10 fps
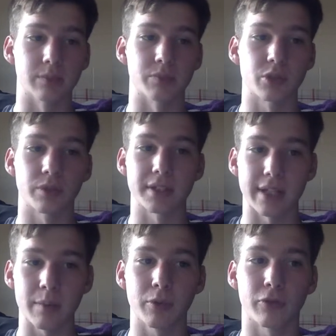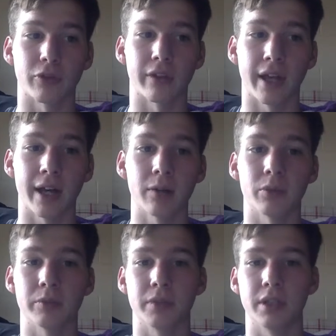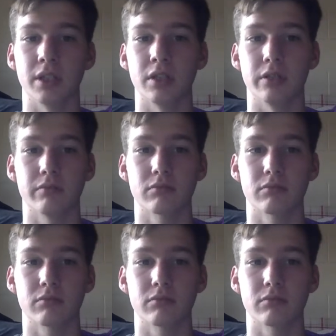So an example for that would be,